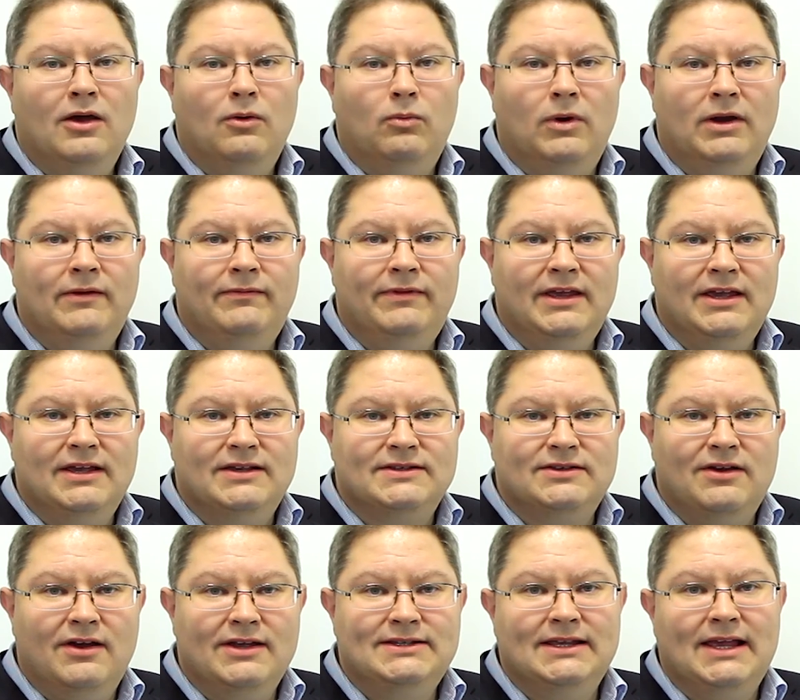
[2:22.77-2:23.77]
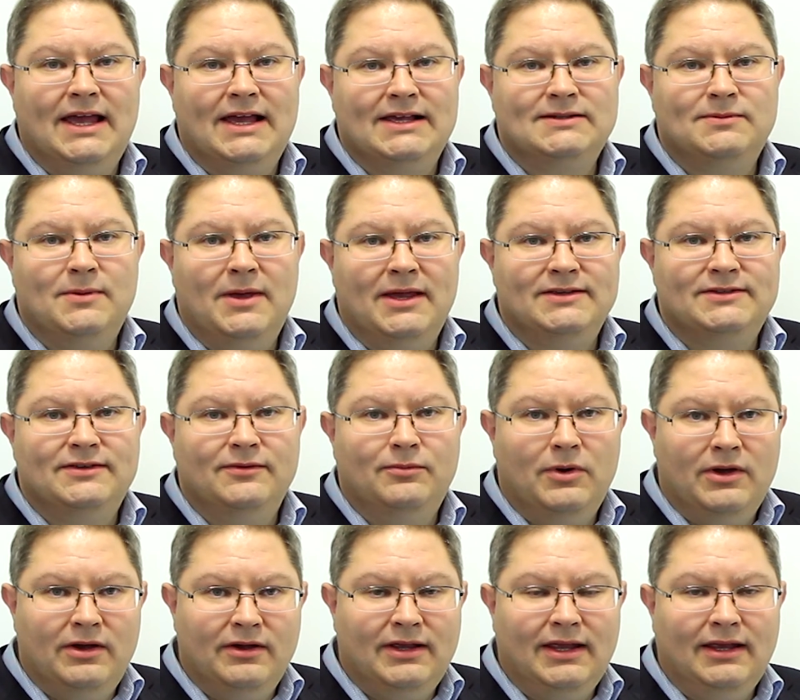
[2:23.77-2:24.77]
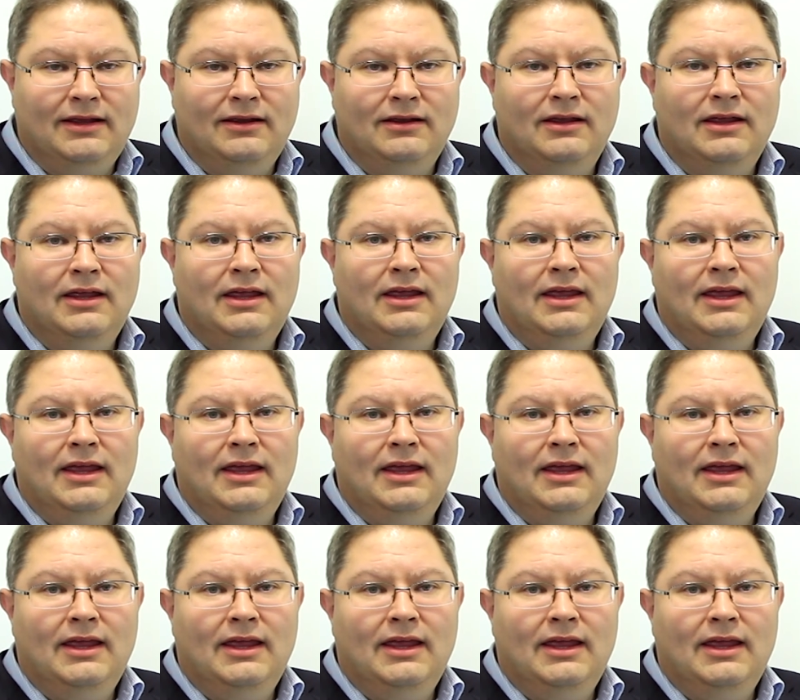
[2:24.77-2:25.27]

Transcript: One of the exciting aspects of working